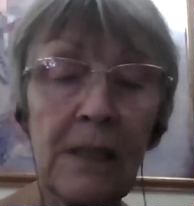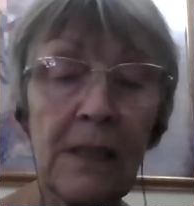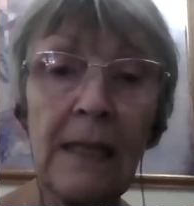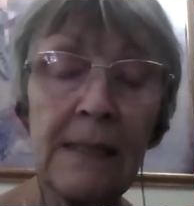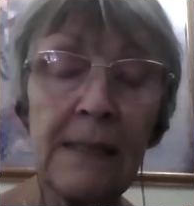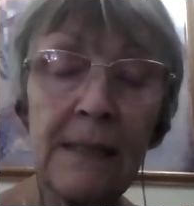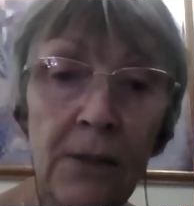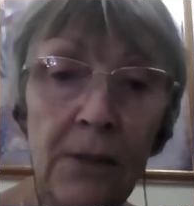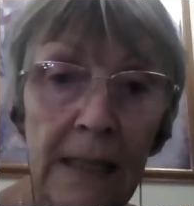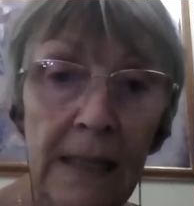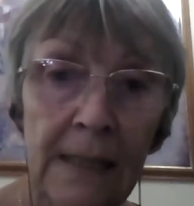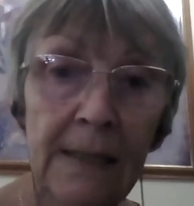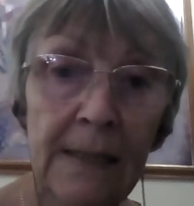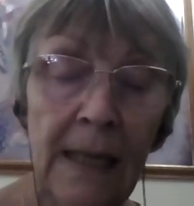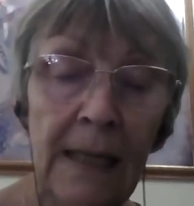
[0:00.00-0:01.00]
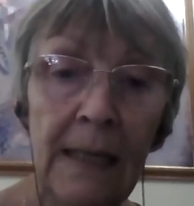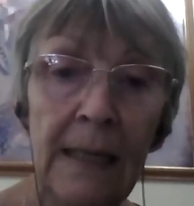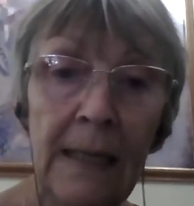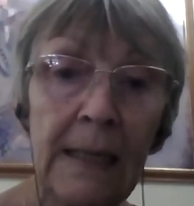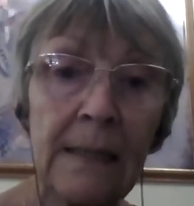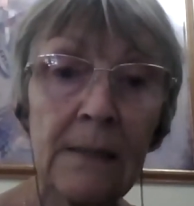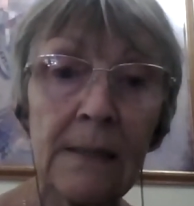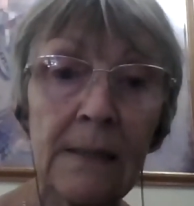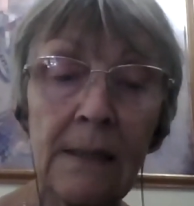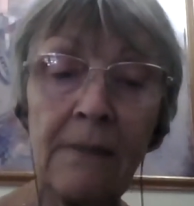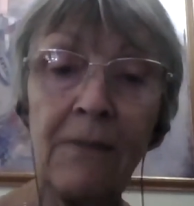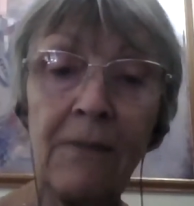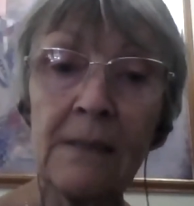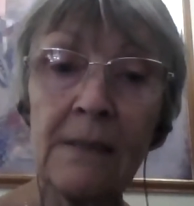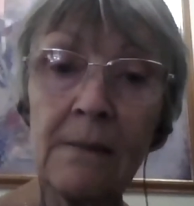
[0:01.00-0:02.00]
still gets his headaches if he
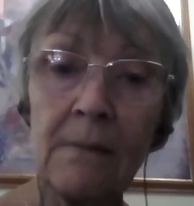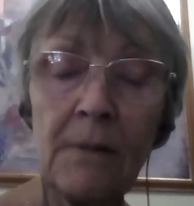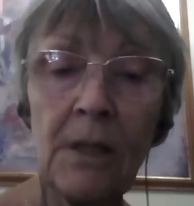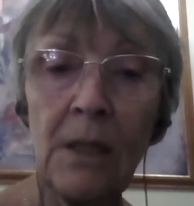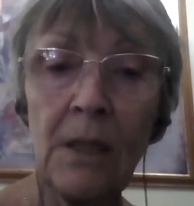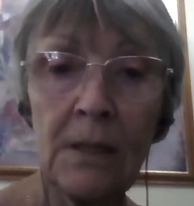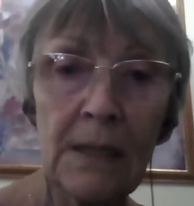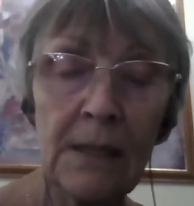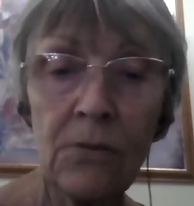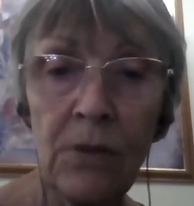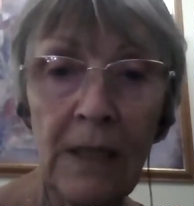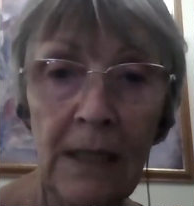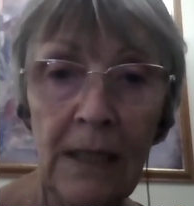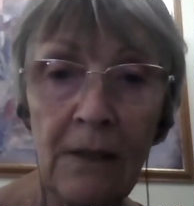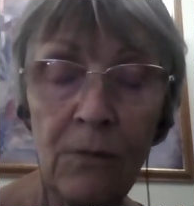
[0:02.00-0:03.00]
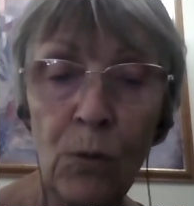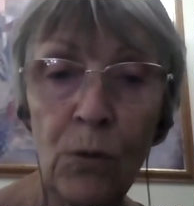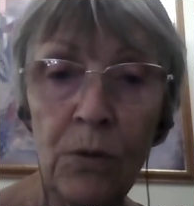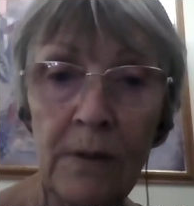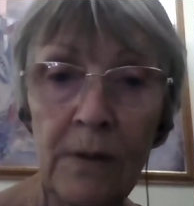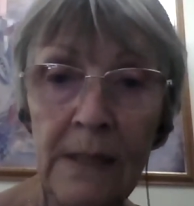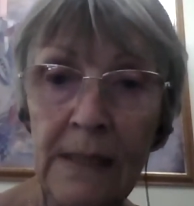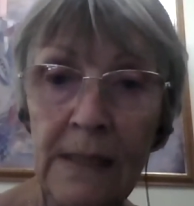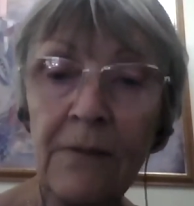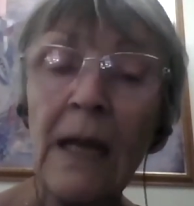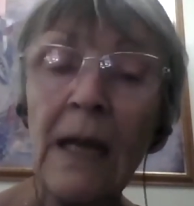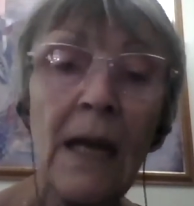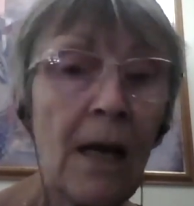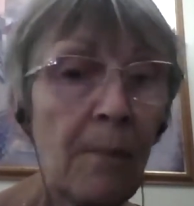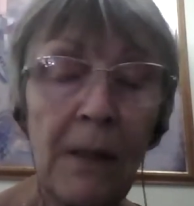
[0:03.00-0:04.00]
doesn't drink enough water and stuff,
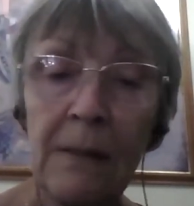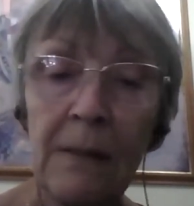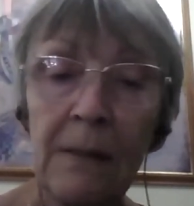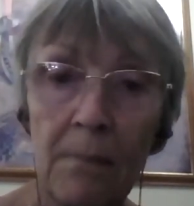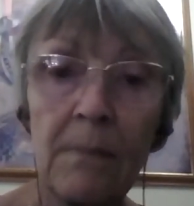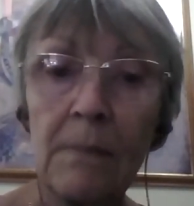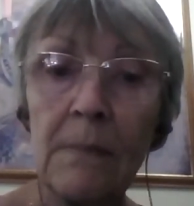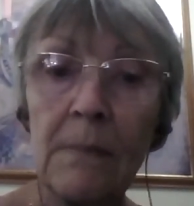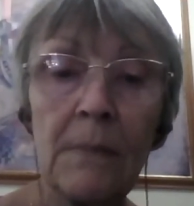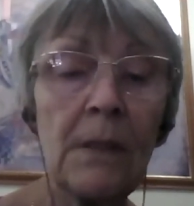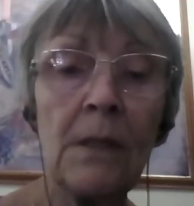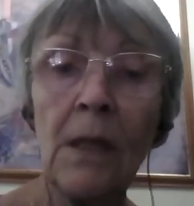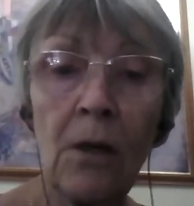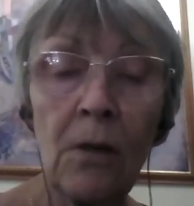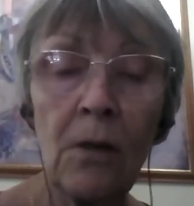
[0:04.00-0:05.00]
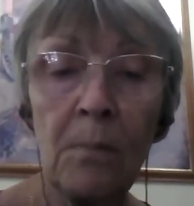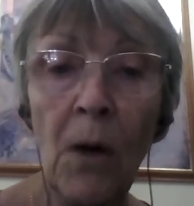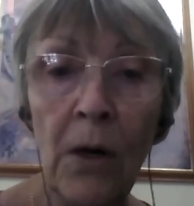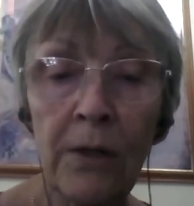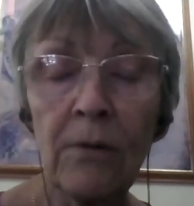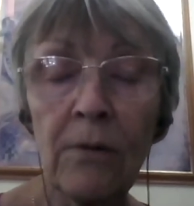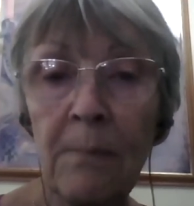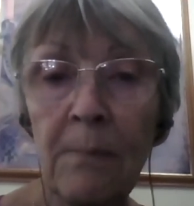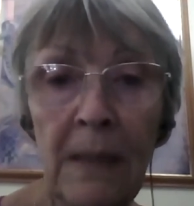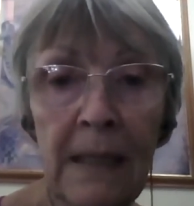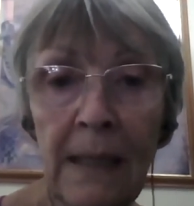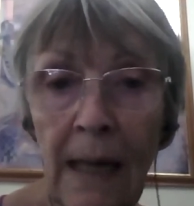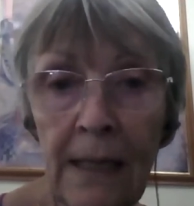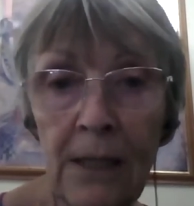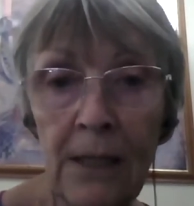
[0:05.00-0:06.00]
but no migraine
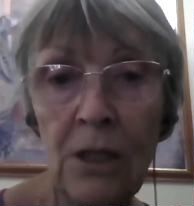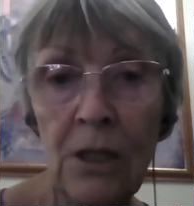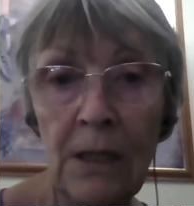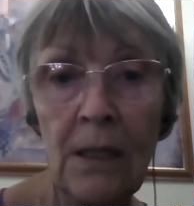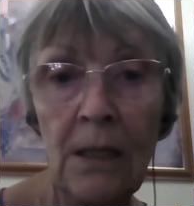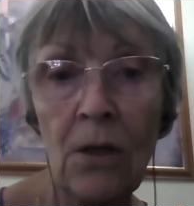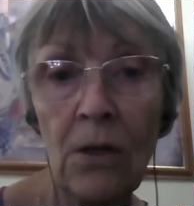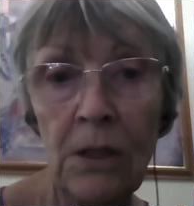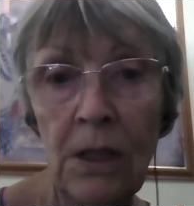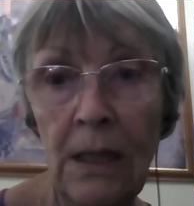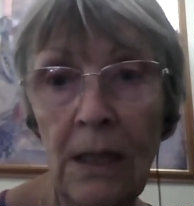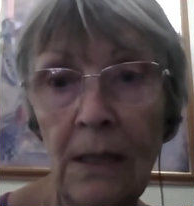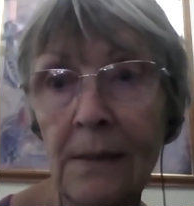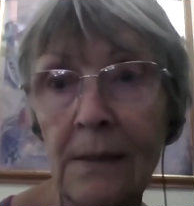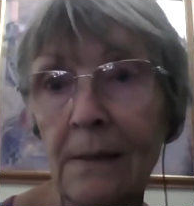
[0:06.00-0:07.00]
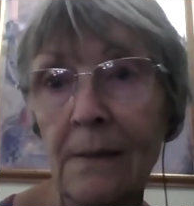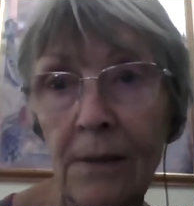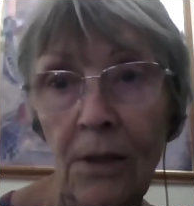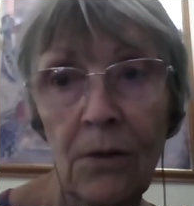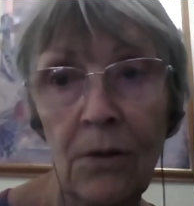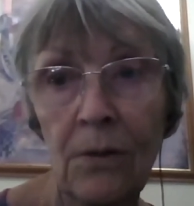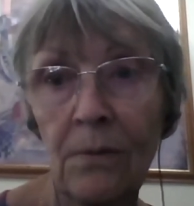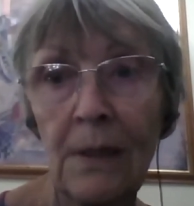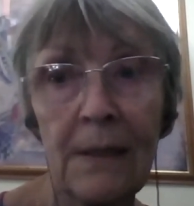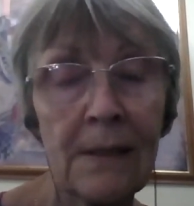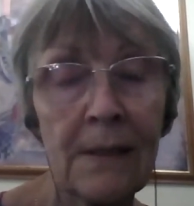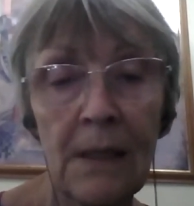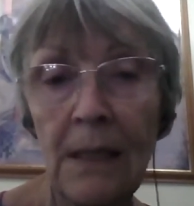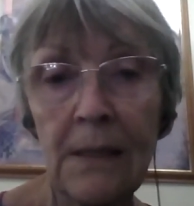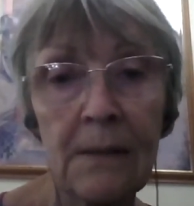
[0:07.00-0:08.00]
medication in 9 years. So
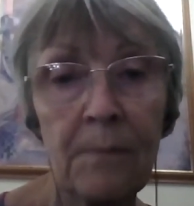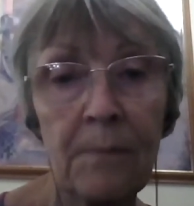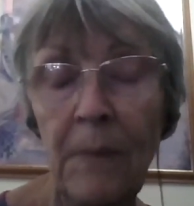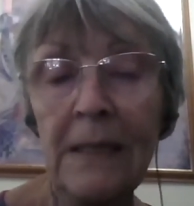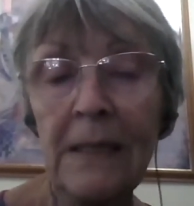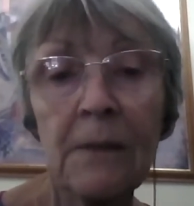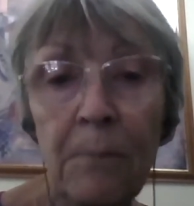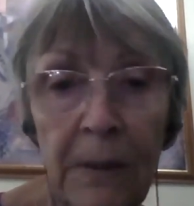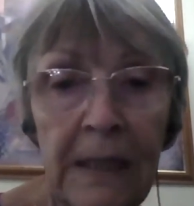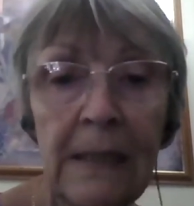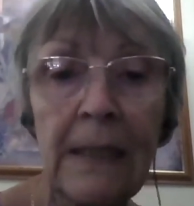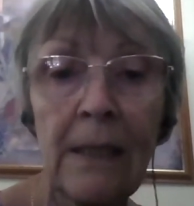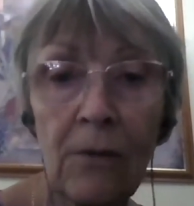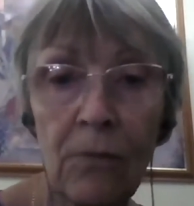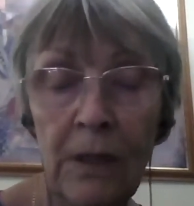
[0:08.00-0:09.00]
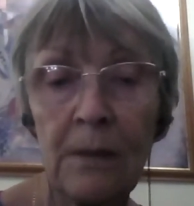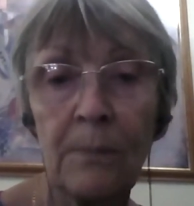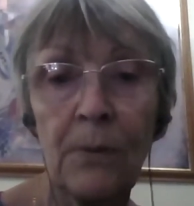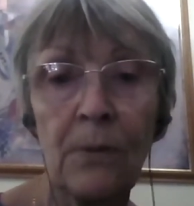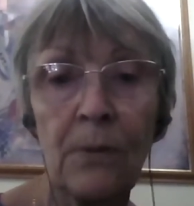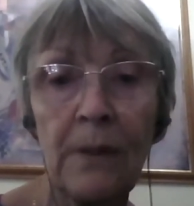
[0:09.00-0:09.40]
it's been incredible.